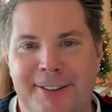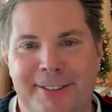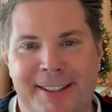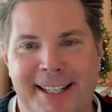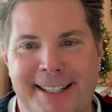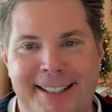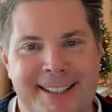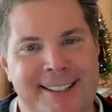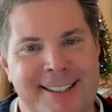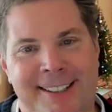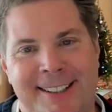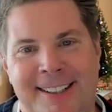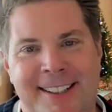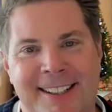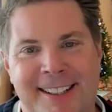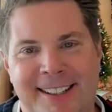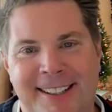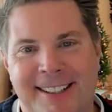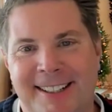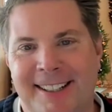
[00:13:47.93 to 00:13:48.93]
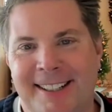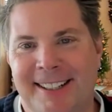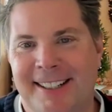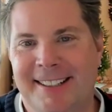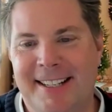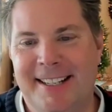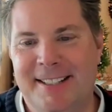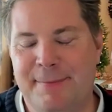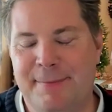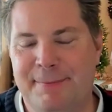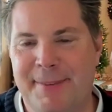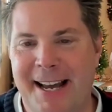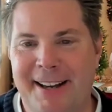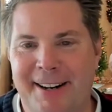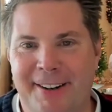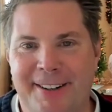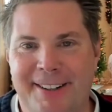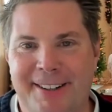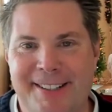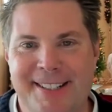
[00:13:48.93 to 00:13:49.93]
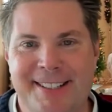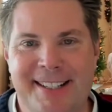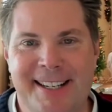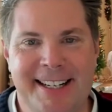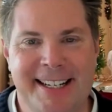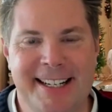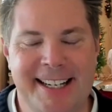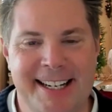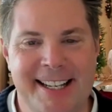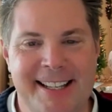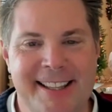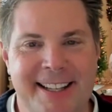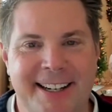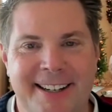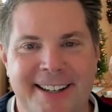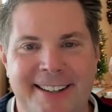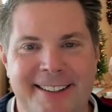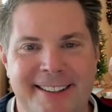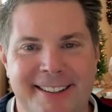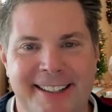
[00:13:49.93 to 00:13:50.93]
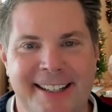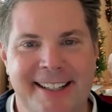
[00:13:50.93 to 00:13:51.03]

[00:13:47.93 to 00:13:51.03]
like it doesn't matter. You just got to get in there.